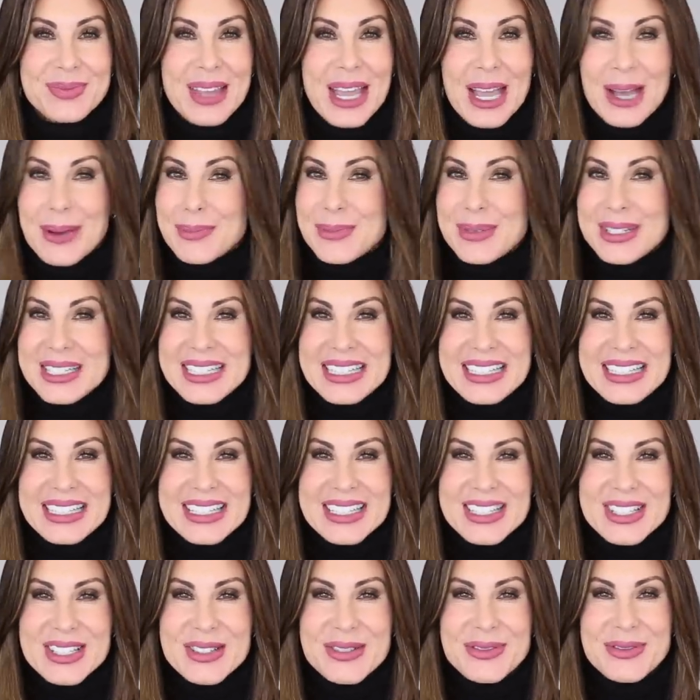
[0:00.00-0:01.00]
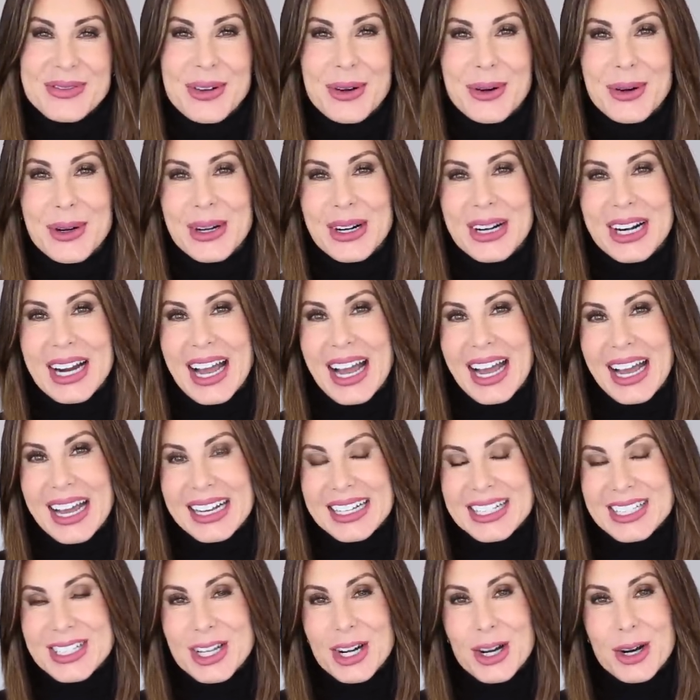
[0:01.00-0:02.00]
Empties for
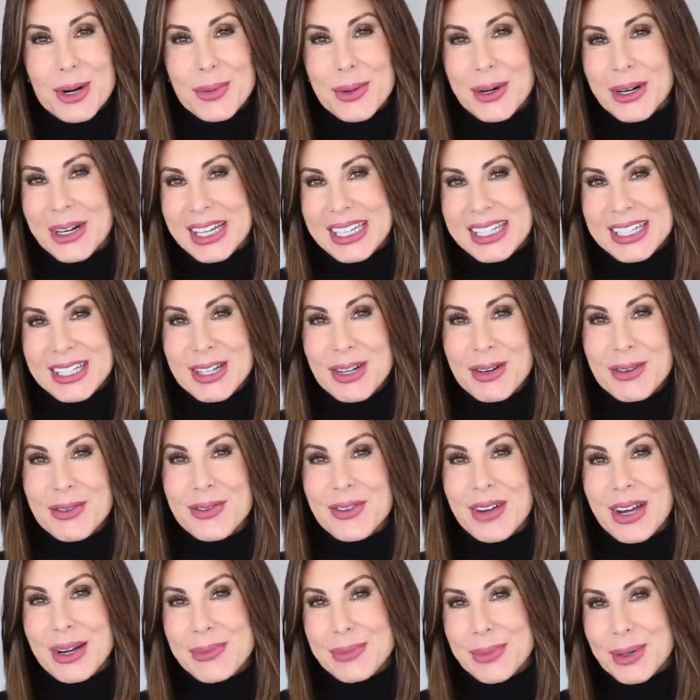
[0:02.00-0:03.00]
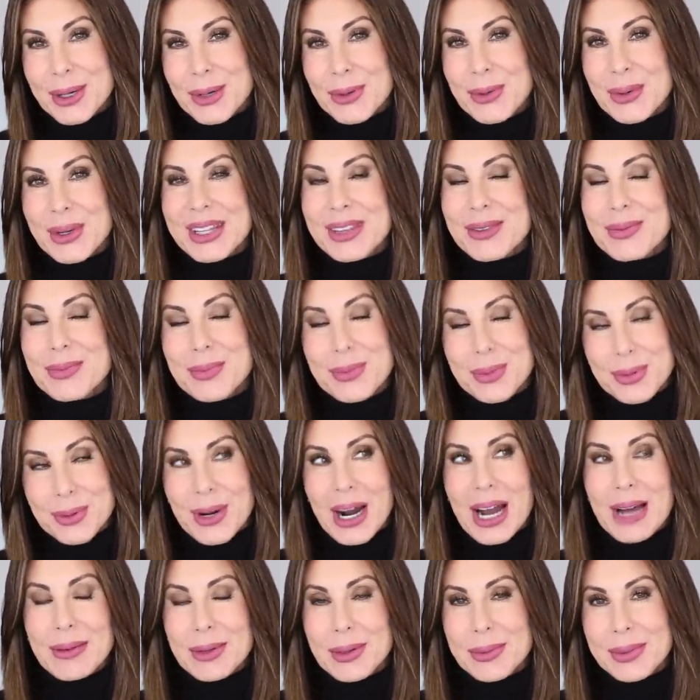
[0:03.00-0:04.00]
October and November with
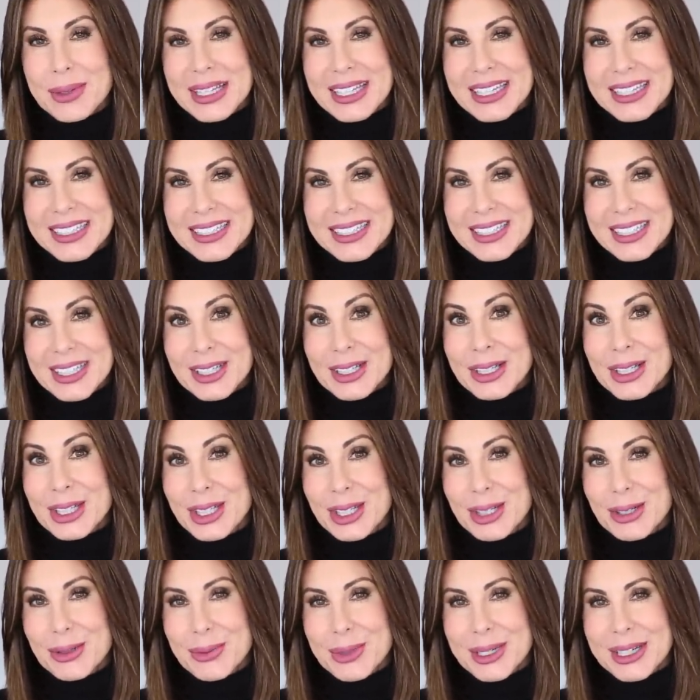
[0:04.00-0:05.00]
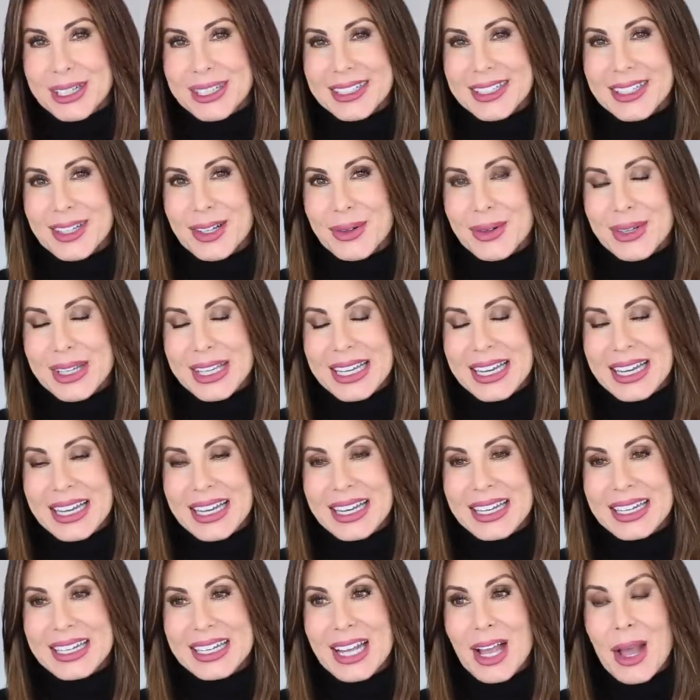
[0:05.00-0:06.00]
probably a little humor going
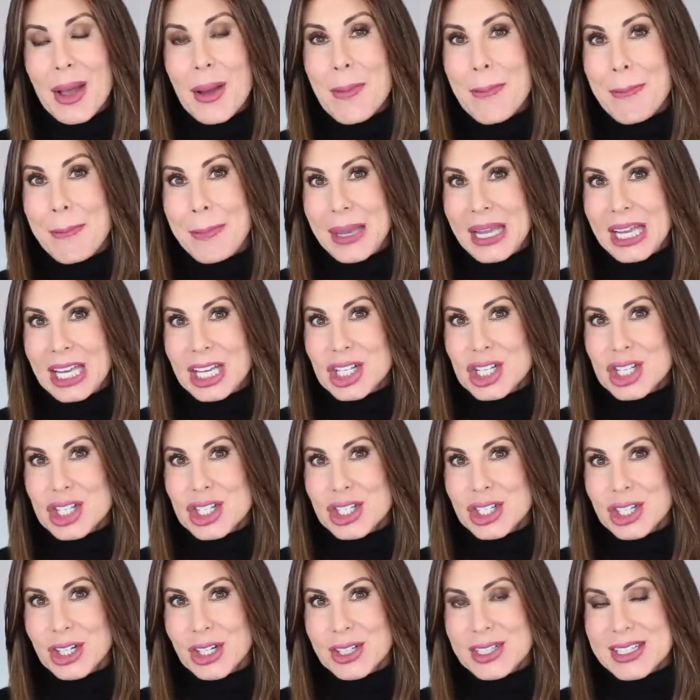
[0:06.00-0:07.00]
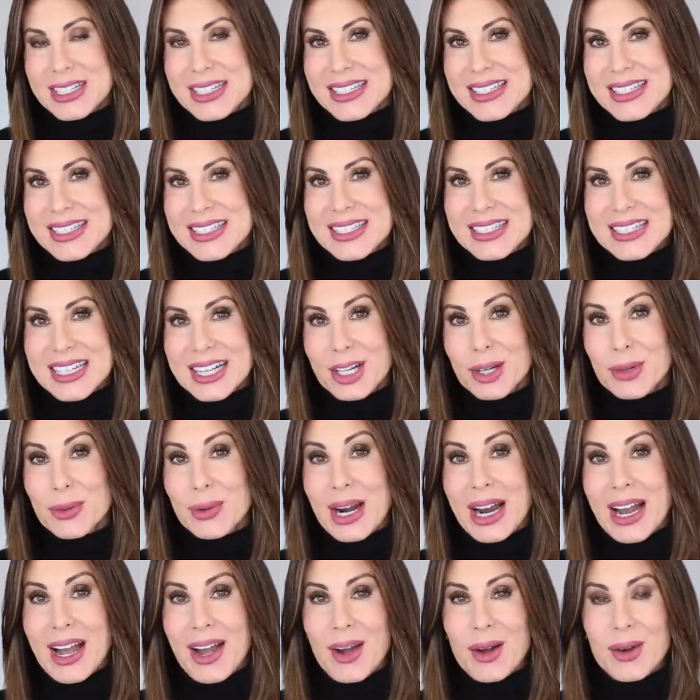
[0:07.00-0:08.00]
on. Be sure to stick
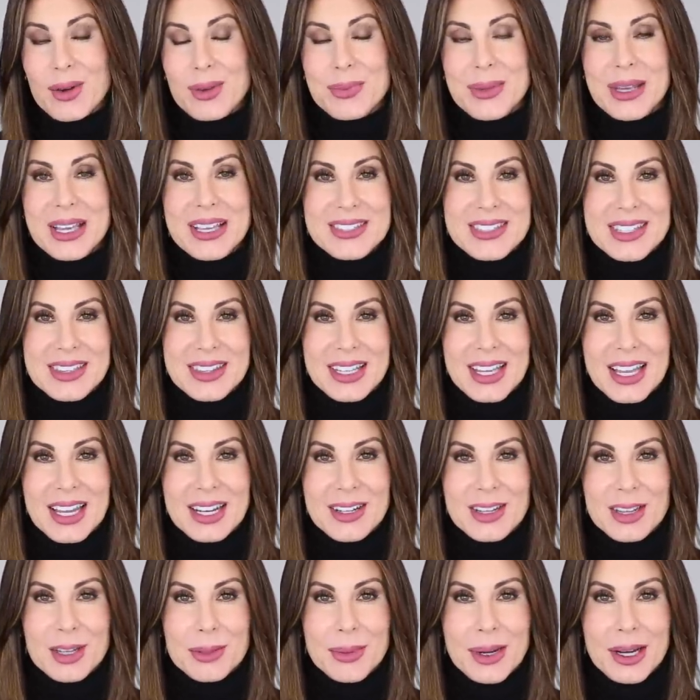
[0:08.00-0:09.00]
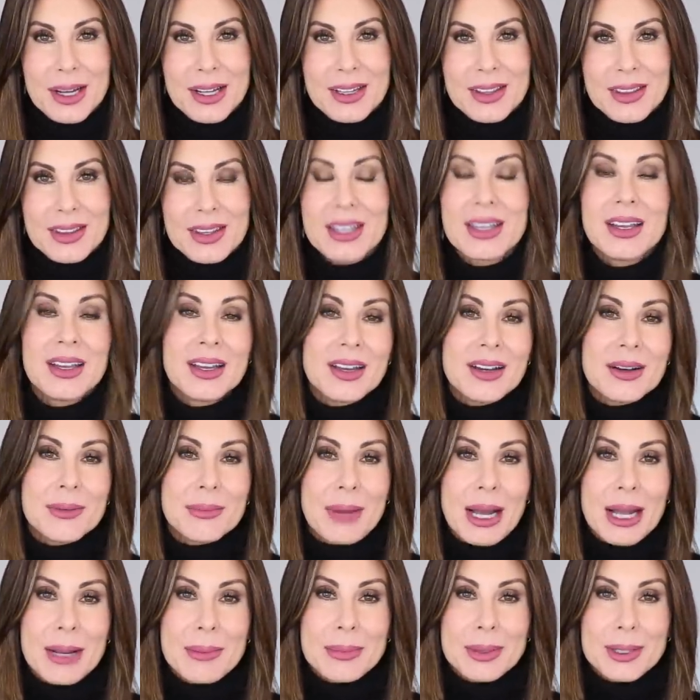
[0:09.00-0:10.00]
around because at the end of the month,
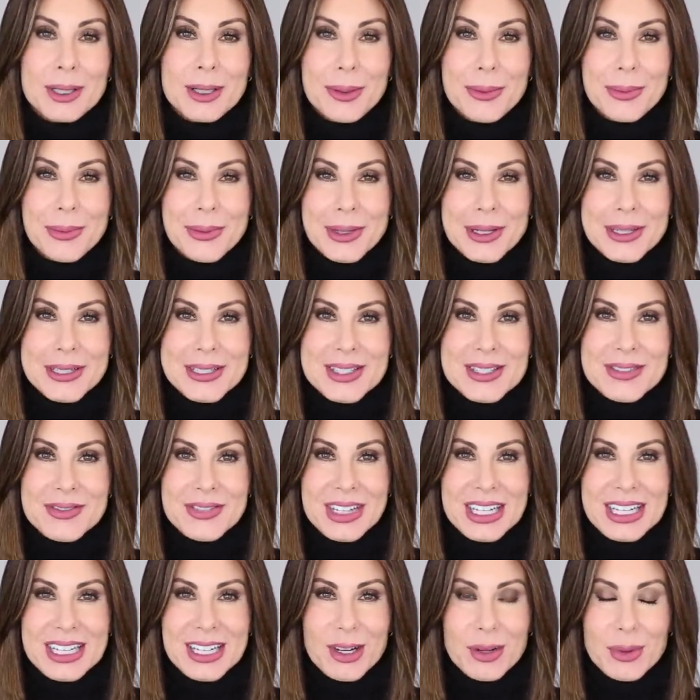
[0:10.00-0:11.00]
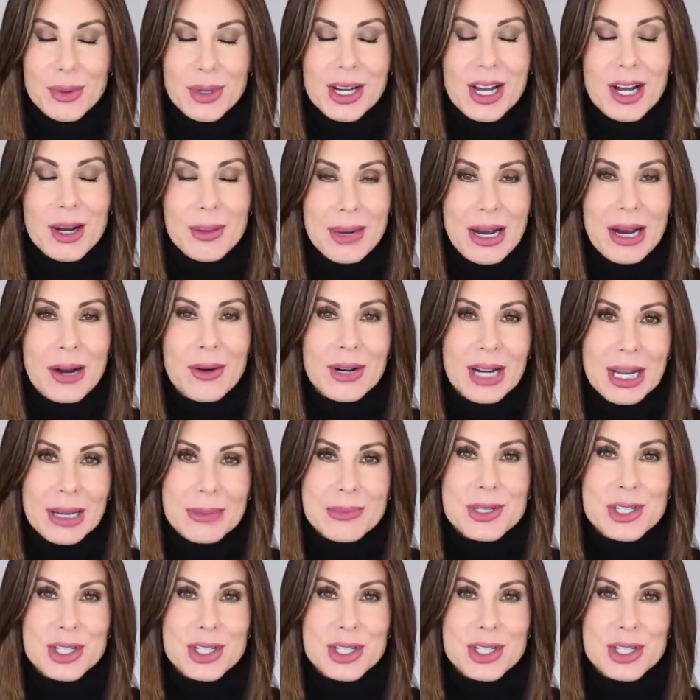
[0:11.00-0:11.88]
my bloopers video will come out, and I'm